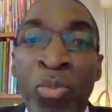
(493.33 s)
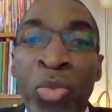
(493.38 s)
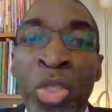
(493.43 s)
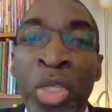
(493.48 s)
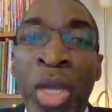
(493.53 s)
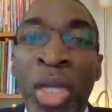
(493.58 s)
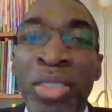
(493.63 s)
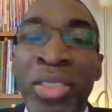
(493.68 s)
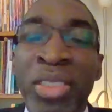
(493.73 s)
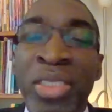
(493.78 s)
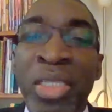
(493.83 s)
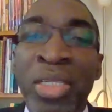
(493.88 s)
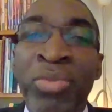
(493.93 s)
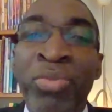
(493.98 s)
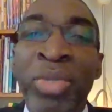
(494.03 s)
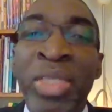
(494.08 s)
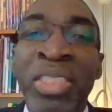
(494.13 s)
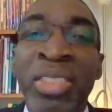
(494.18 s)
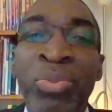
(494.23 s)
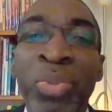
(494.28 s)

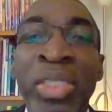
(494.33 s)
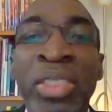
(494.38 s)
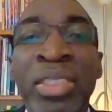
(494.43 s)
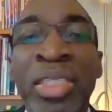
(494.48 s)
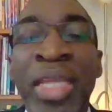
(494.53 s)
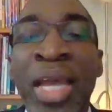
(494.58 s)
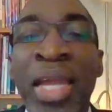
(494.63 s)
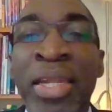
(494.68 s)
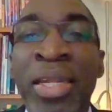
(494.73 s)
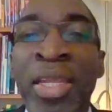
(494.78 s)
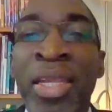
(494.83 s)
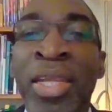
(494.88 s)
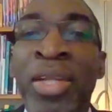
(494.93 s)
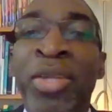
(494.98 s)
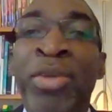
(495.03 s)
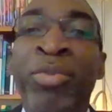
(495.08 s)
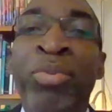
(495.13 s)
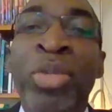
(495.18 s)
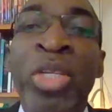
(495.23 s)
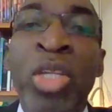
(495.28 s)
notwithstanding
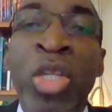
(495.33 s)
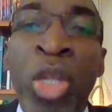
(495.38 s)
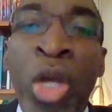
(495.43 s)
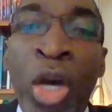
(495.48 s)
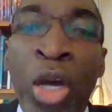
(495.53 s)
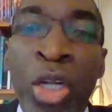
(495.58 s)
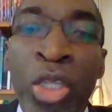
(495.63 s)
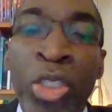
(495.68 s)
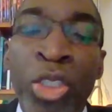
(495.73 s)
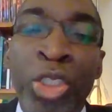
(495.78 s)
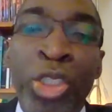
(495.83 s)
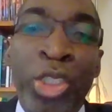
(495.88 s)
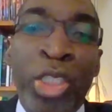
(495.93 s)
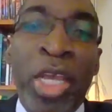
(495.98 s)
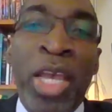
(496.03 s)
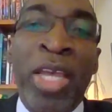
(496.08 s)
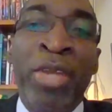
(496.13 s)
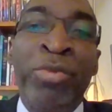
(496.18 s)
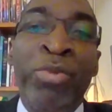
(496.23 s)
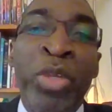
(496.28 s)
the relaunch
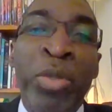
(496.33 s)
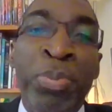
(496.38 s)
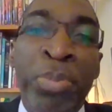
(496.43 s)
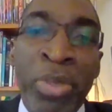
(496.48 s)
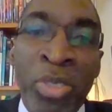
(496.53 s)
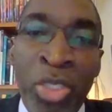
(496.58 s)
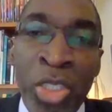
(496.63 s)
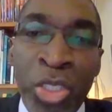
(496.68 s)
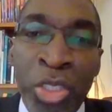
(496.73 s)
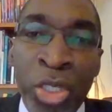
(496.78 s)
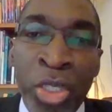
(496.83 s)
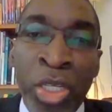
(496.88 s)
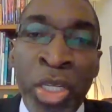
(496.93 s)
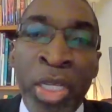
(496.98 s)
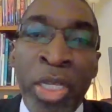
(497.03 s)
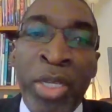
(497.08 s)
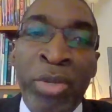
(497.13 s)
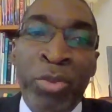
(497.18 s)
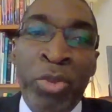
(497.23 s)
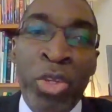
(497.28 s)
and
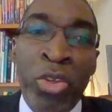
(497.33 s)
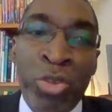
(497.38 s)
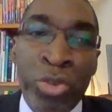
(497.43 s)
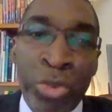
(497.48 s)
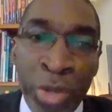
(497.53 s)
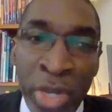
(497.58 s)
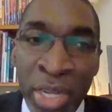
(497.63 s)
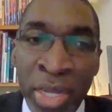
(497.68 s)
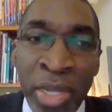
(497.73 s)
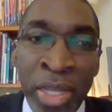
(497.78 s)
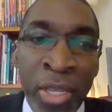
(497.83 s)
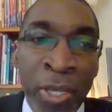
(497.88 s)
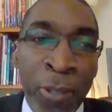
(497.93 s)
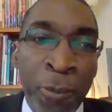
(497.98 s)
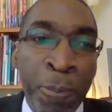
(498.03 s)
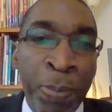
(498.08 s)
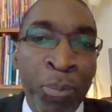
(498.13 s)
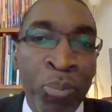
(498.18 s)
repositioning and re-strengthening.